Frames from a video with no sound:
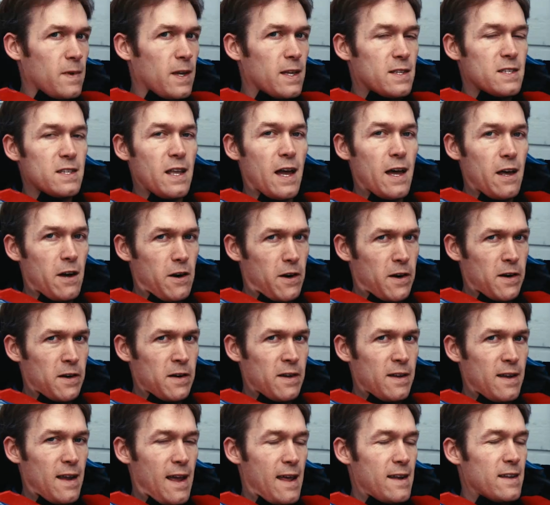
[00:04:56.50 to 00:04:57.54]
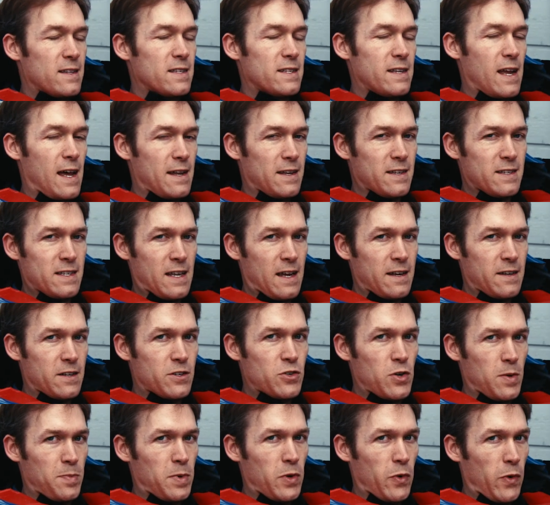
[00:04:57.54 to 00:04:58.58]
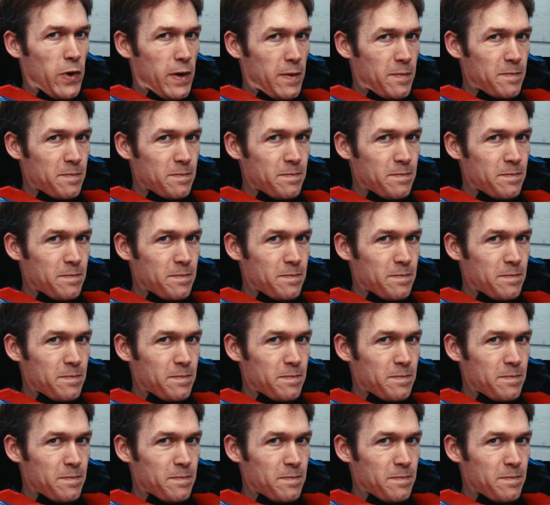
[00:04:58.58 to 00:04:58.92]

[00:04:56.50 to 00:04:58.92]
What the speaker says: It's not hard, and it's not designed to trip you up.